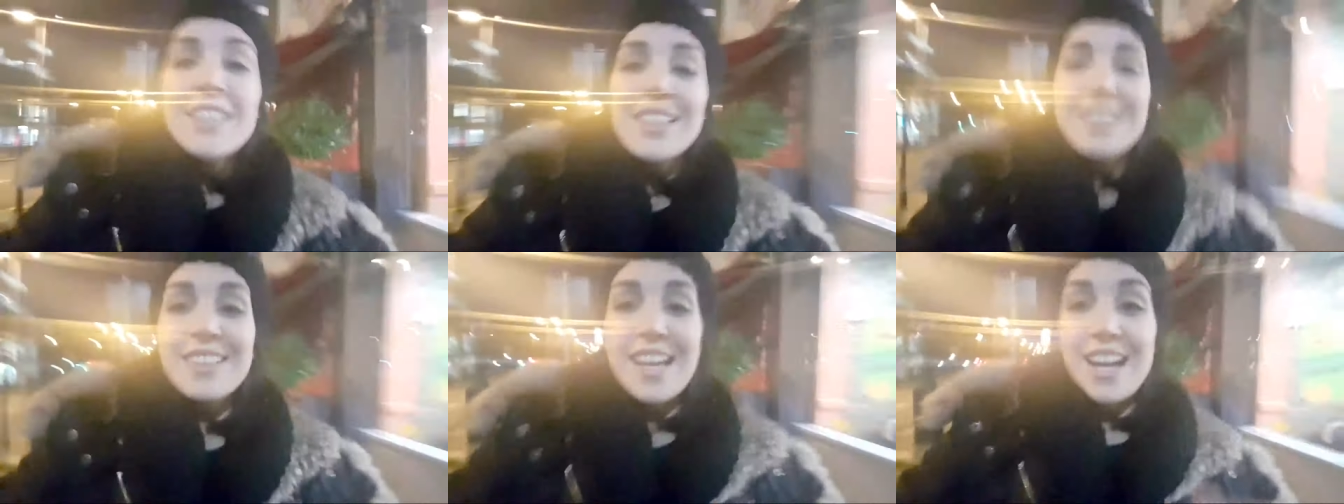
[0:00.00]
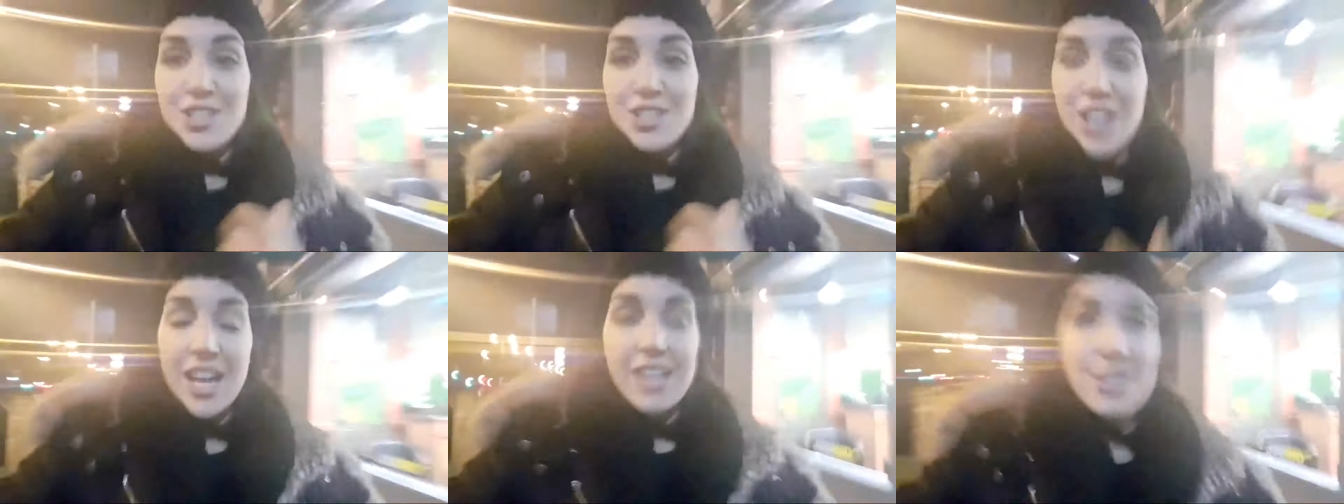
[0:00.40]
That
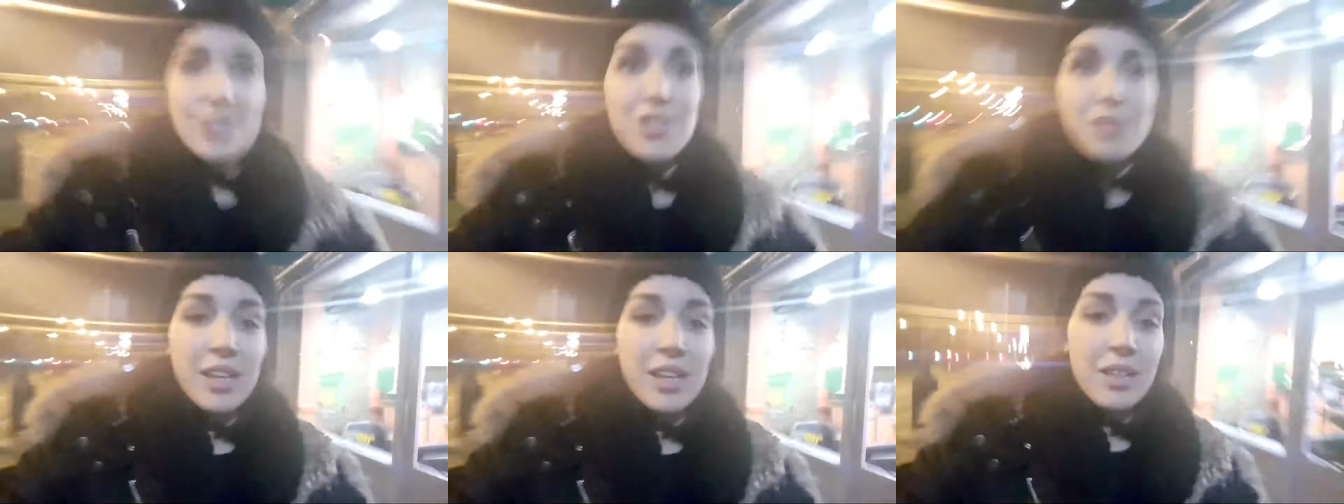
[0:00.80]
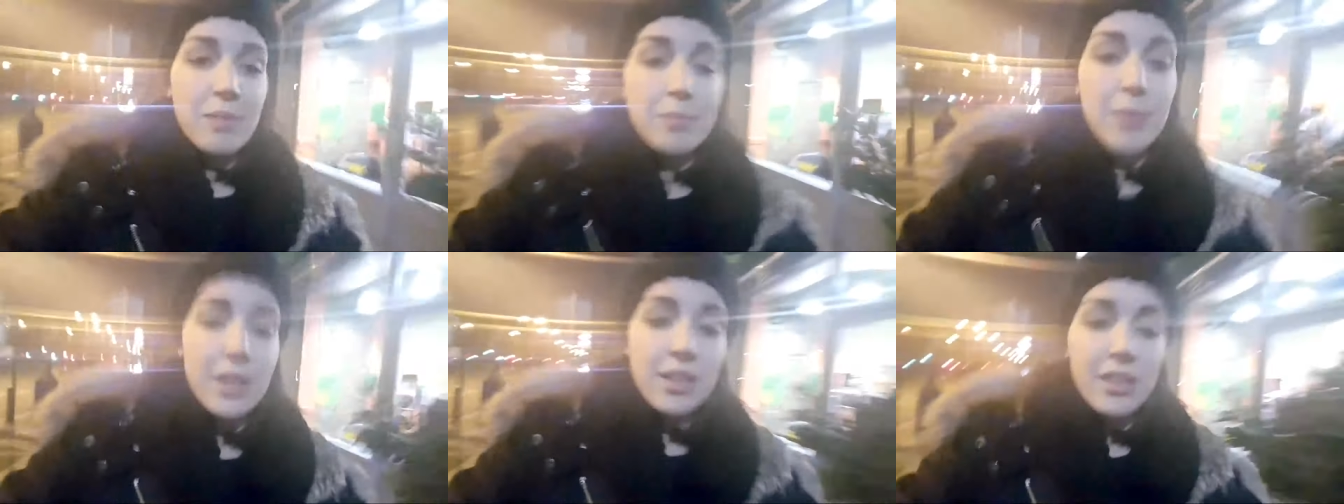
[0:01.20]
changed me,
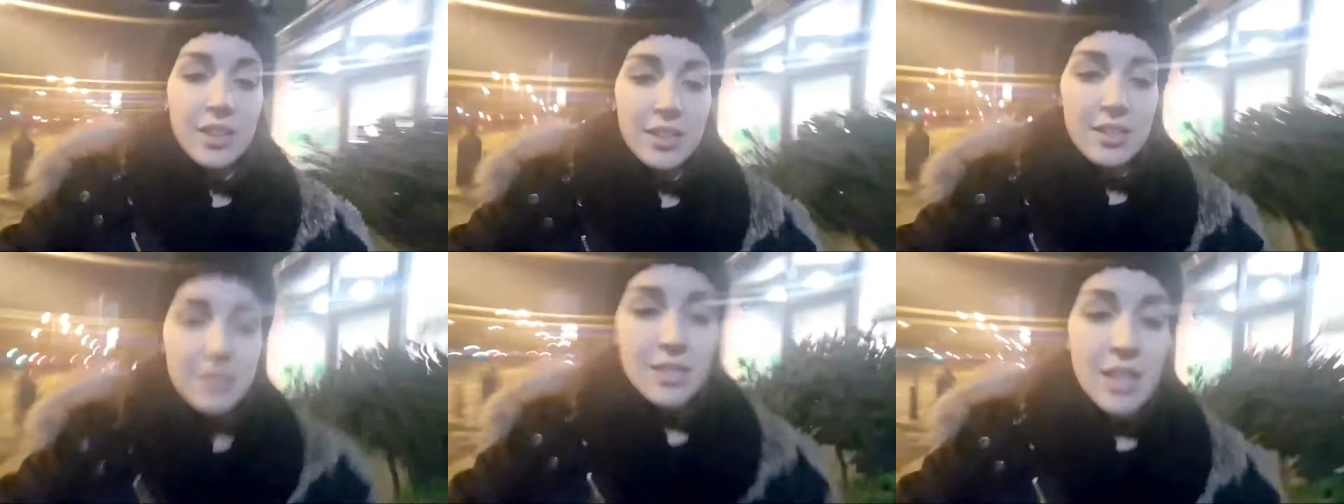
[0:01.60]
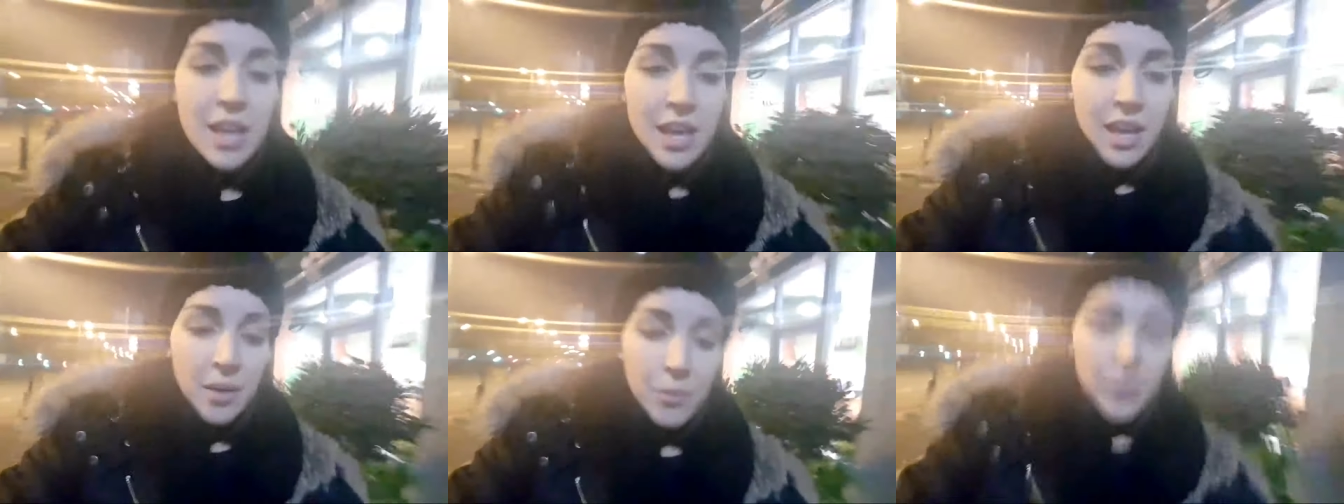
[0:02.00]
because
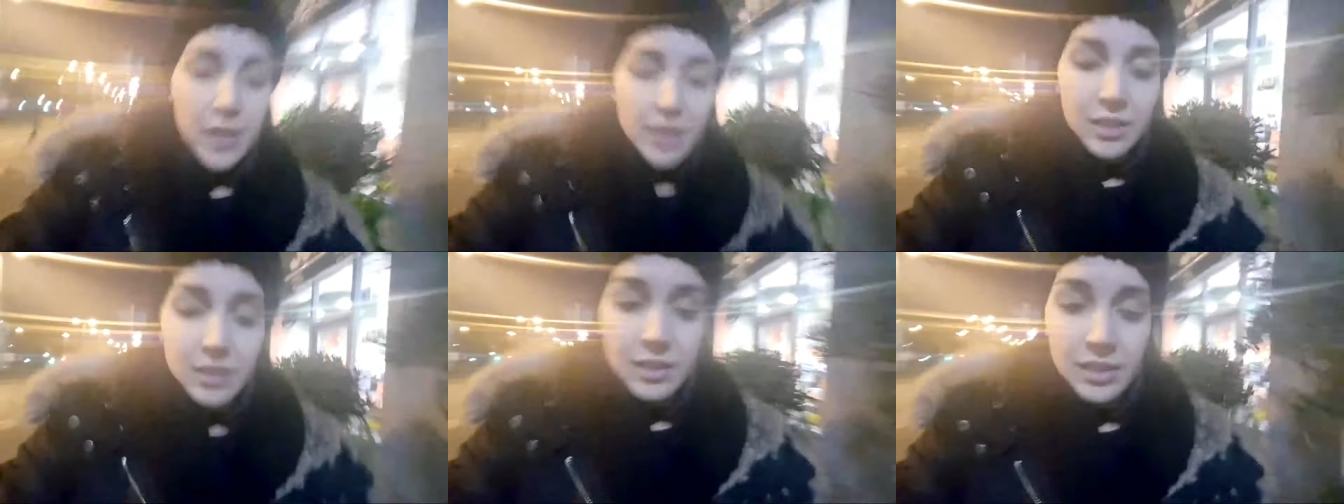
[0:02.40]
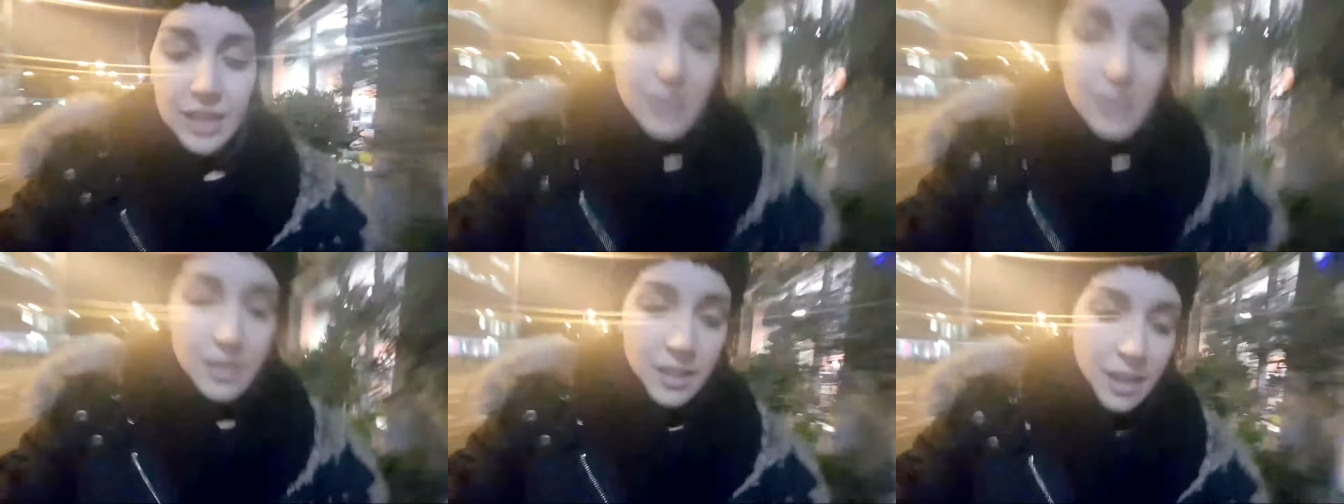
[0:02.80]
when
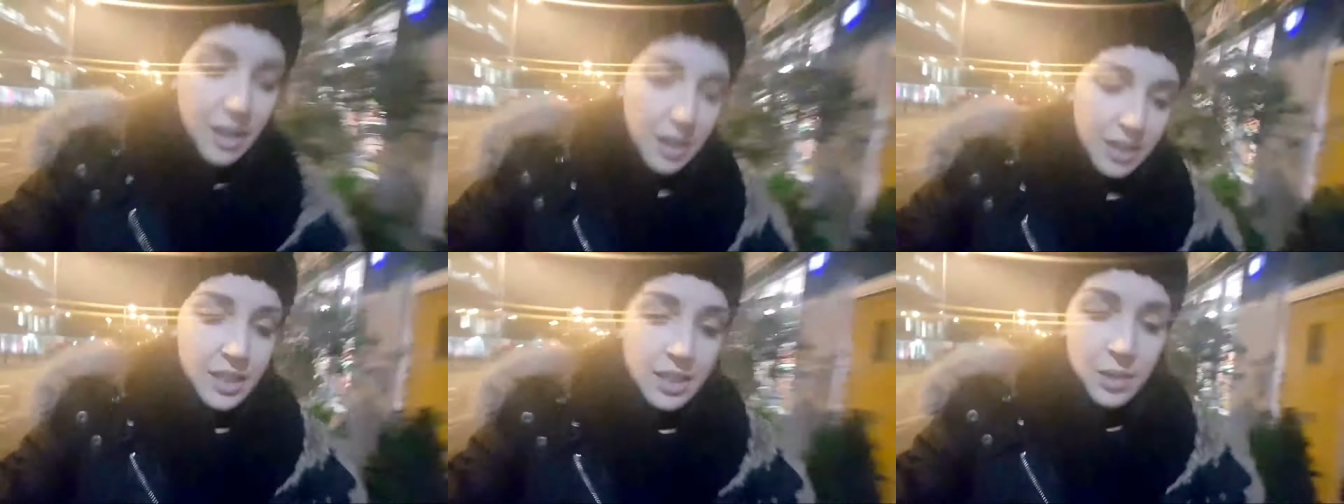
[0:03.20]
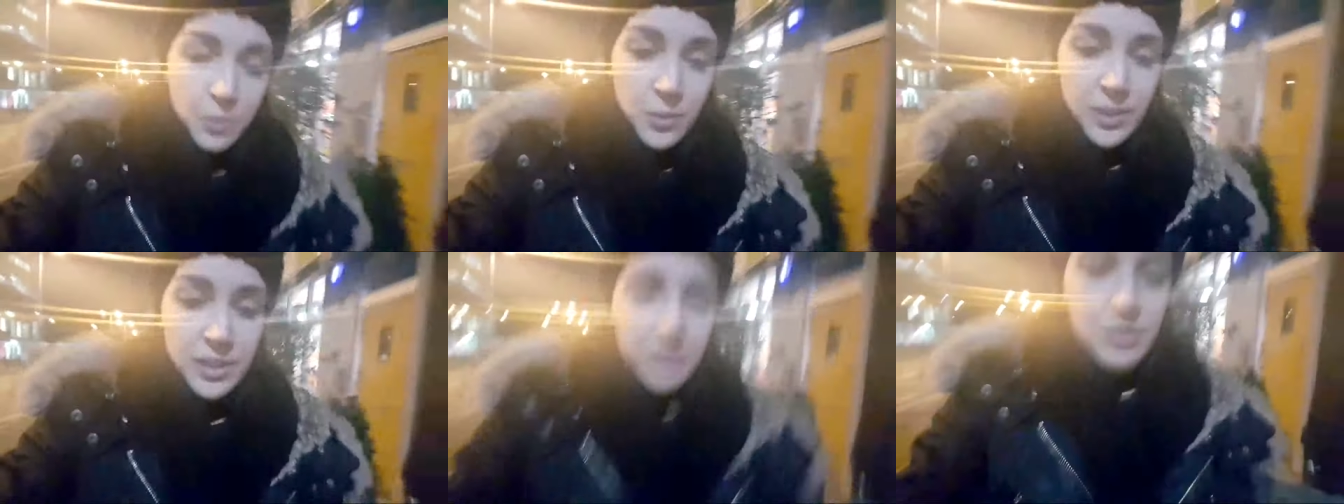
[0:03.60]
then I
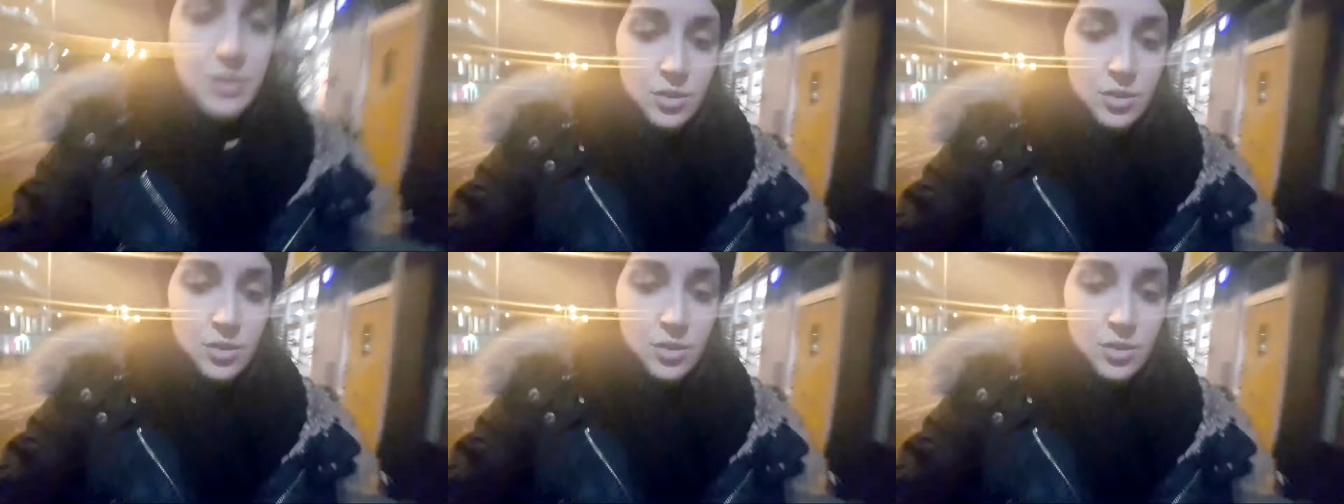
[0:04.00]
went